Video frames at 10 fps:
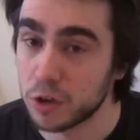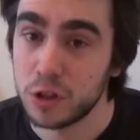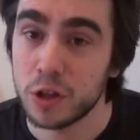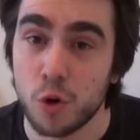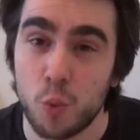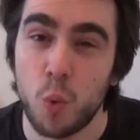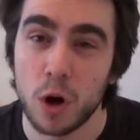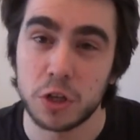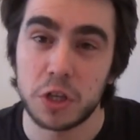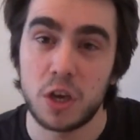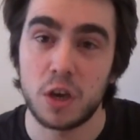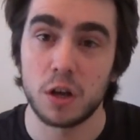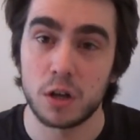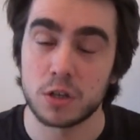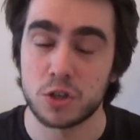another 1
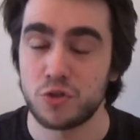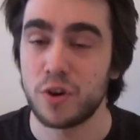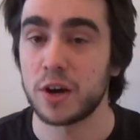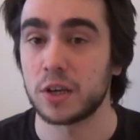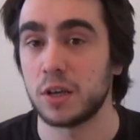year strike